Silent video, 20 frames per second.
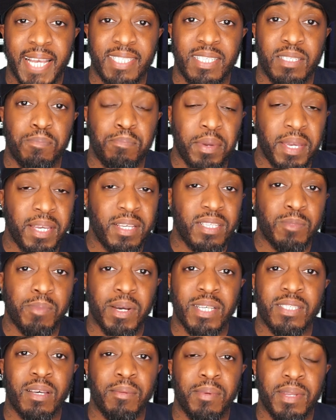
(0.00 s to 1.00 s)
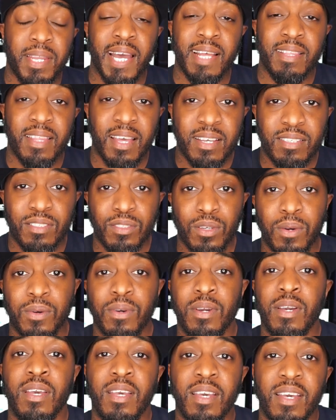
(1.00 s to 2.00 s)
KC Beats, but someone had that,
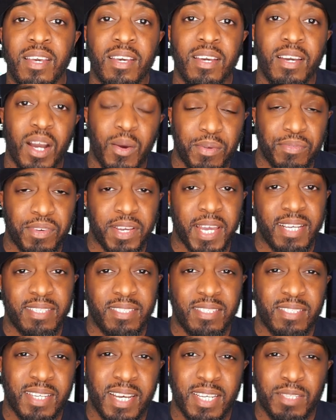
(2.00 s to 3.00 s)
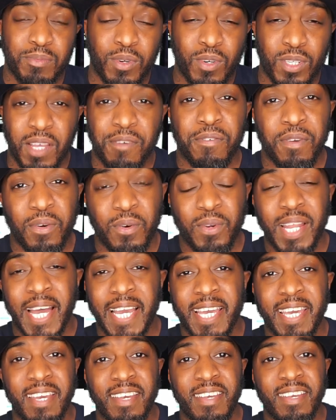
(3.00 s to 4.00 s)
so I went for KC Sounds because I felt
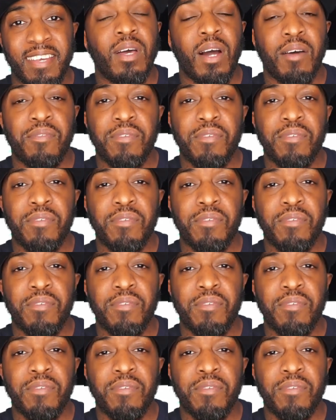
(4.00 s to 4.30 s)
like it.